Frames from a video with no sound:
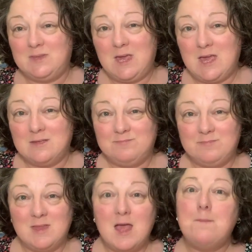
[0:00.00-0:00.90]
yeah,
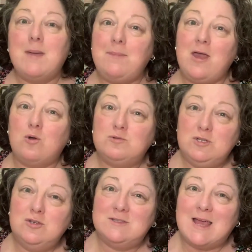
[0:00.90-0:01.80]
maybe I'll
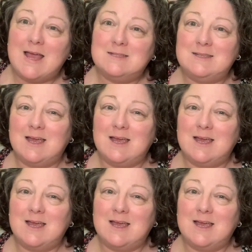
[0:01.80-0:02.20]
use that as